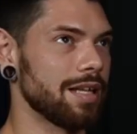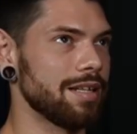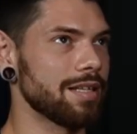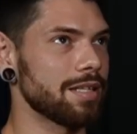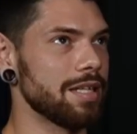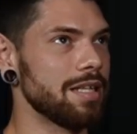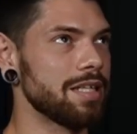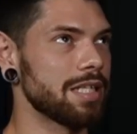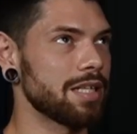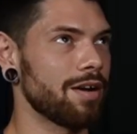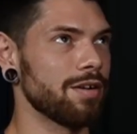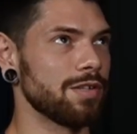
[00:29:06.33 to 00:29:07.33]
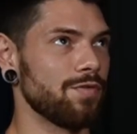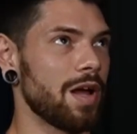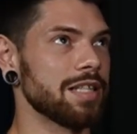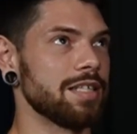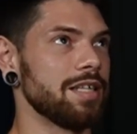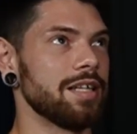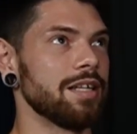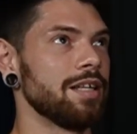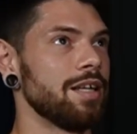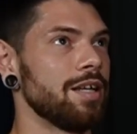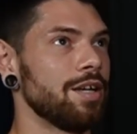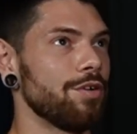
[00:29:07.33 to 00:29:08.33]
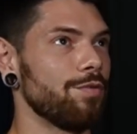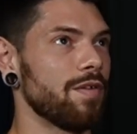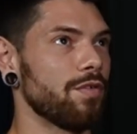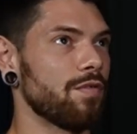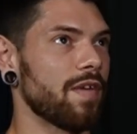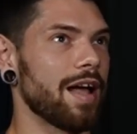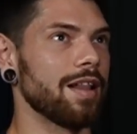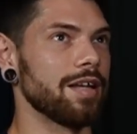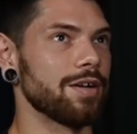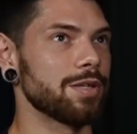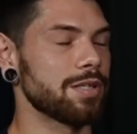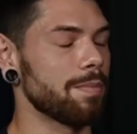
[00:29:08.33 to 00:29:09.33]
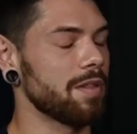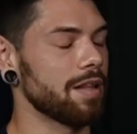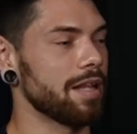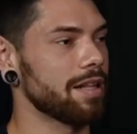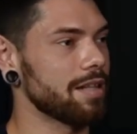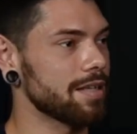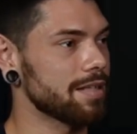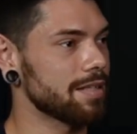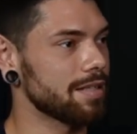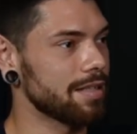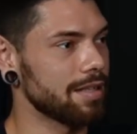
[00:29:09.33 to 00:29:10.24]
think it's Indus-Saraswati River Valley or something like this.